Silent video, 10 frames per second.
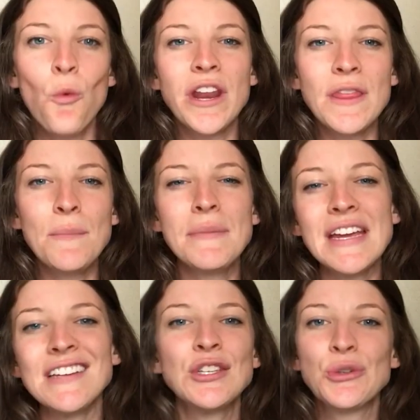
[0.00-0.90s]
One of the
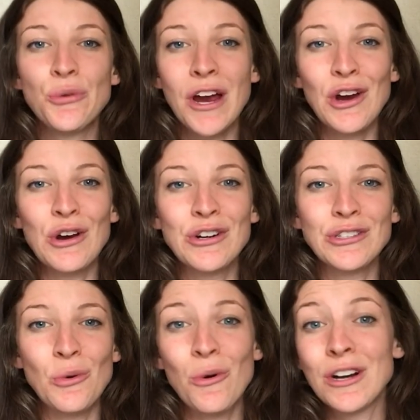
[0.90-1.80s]
biggest
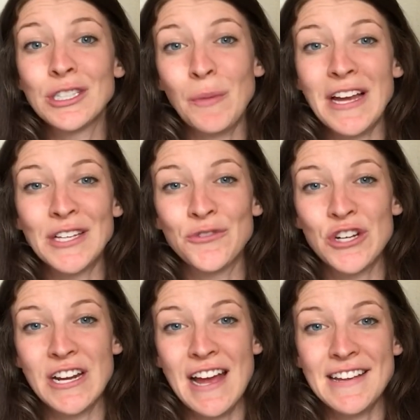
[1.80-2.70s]
triggers or spikes for
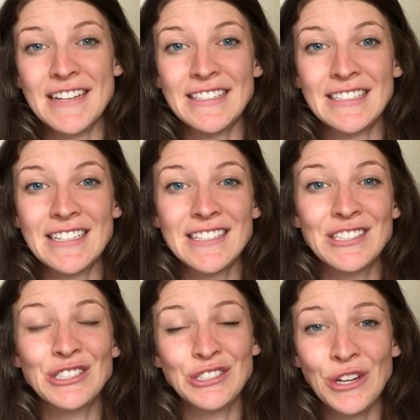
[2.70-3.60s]
tinnitus is
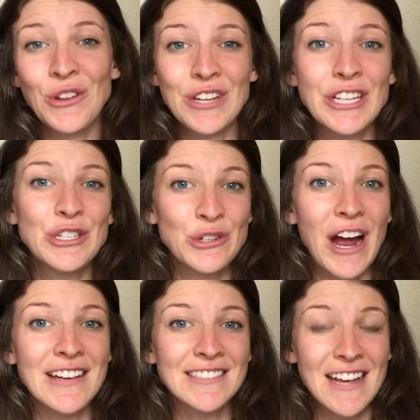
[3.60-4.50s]
certainly
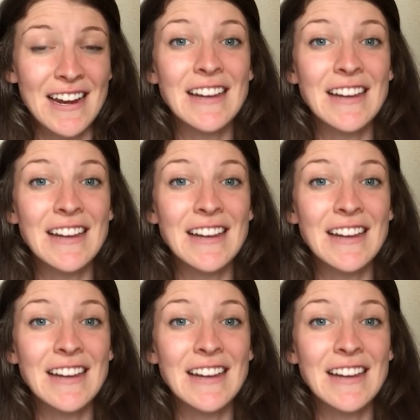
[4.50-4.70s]
stress and